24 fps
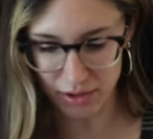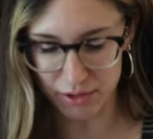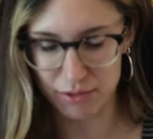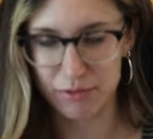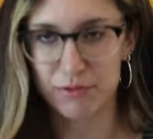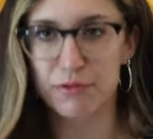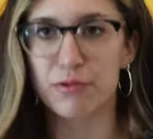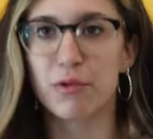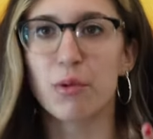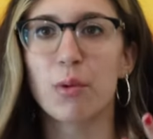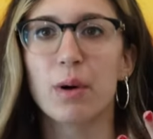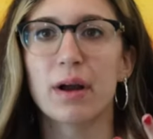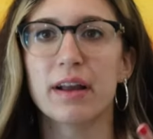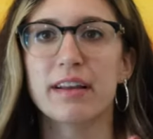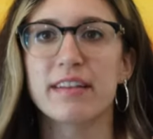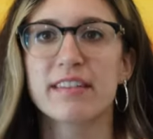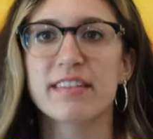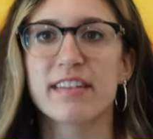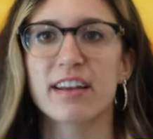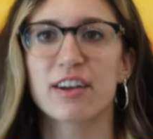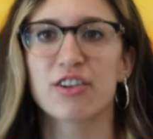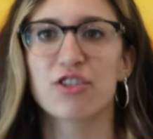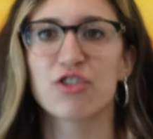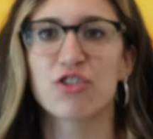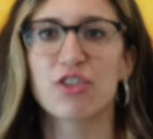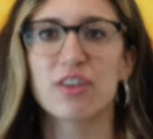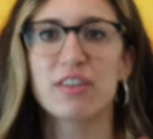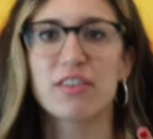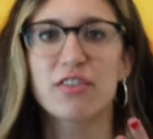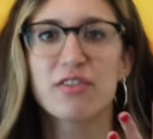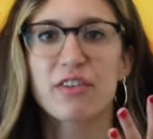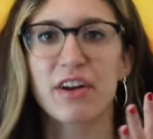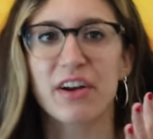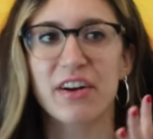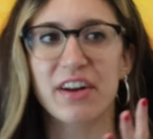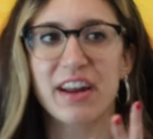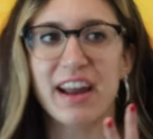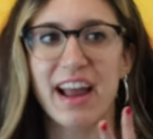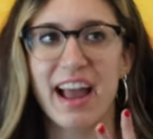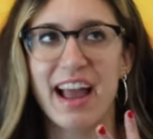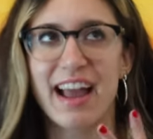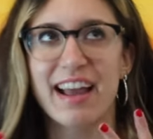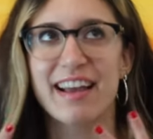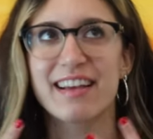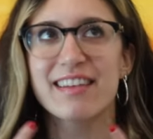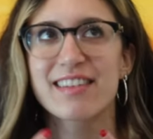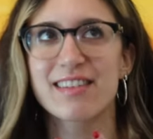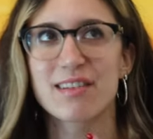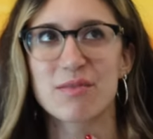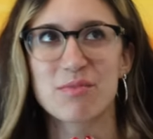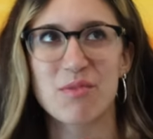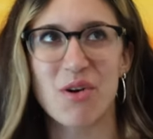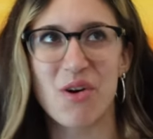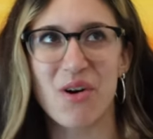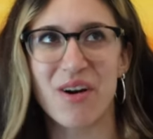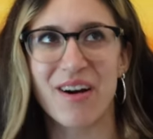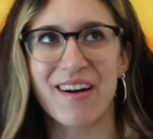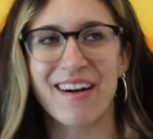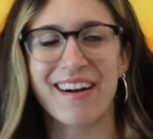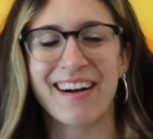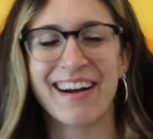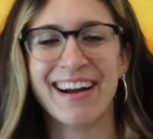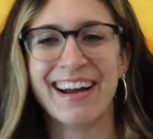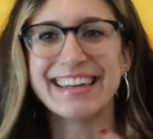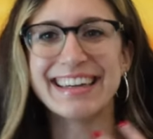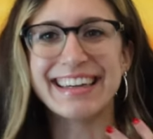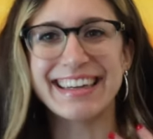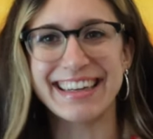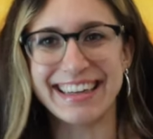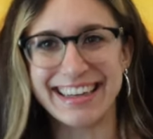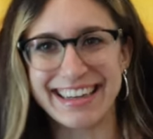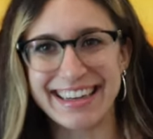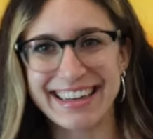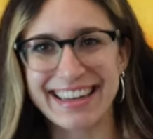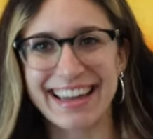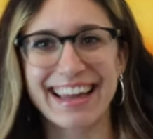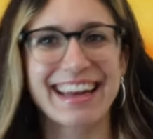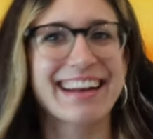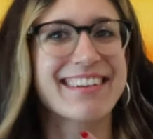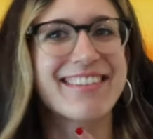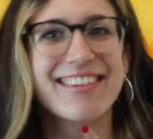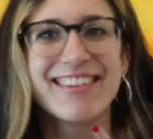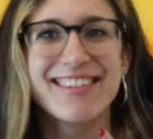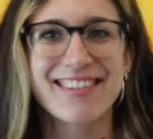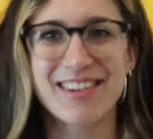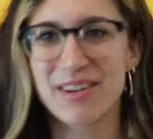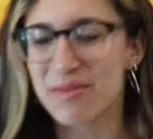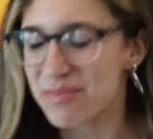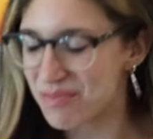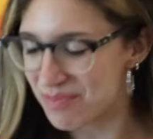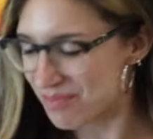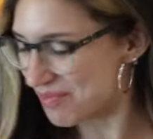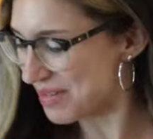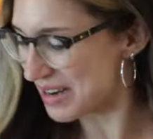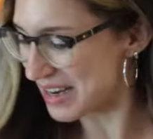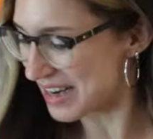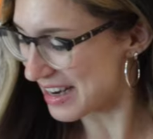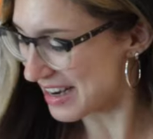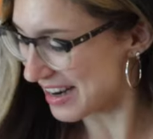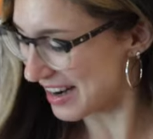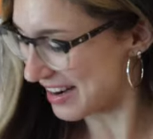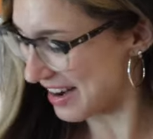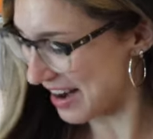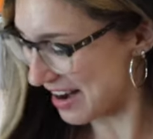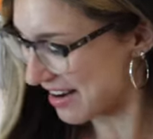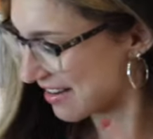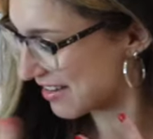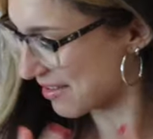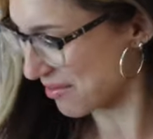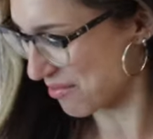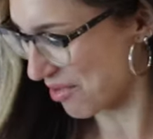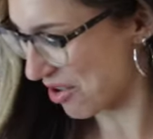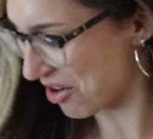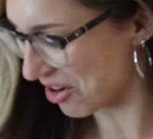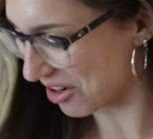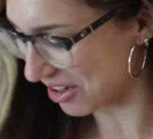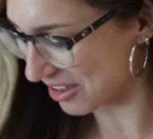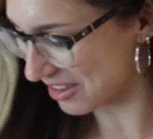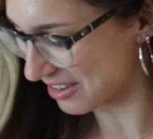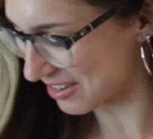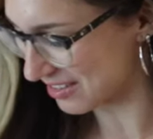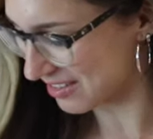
her voice. Like she's very ASMR-y. Like she should be an ASMR